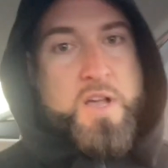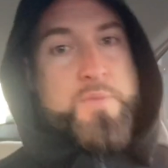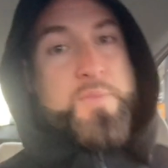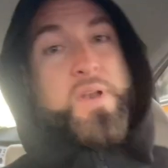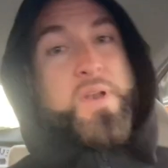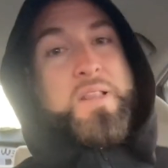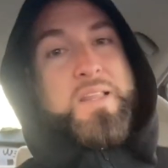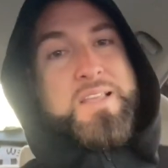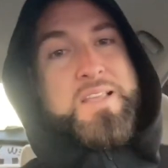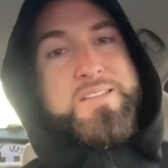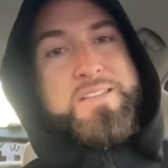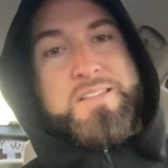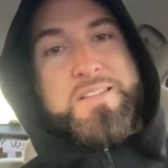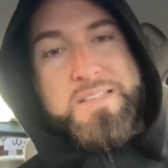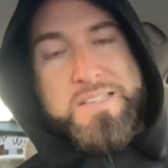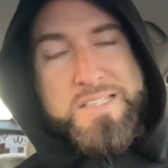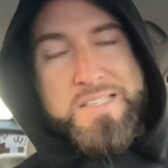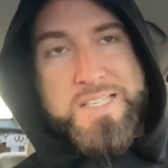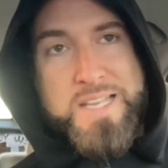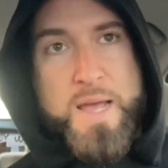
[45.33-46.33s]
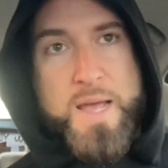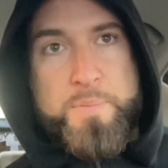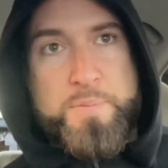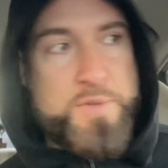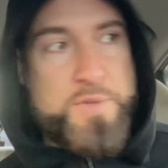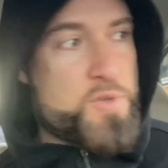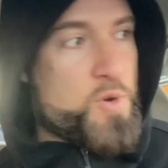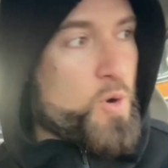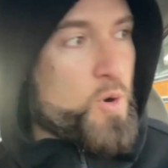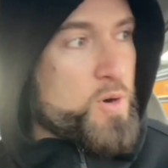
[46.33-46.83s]
but at least it's a
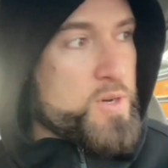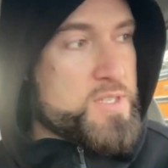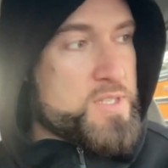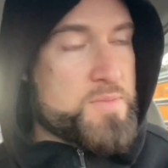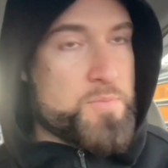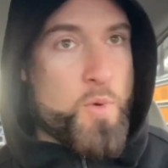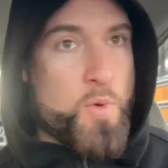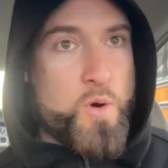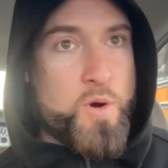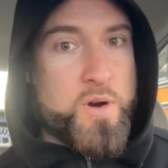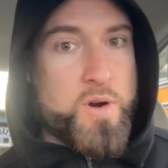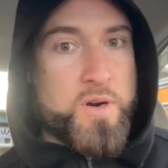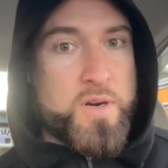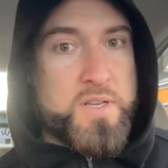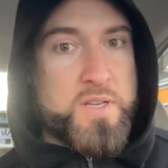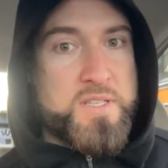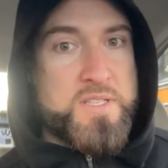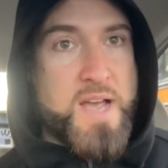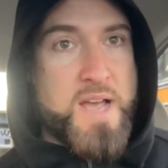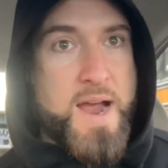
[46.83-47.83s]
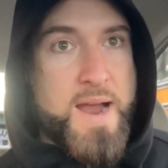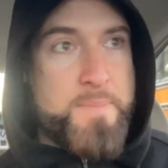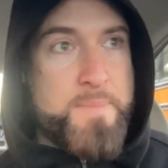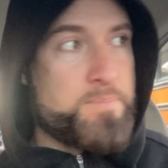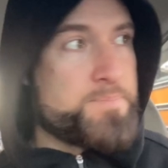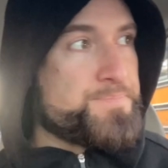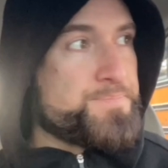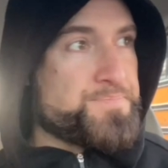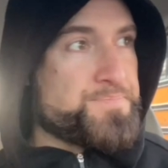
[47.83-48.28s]
step towards more time.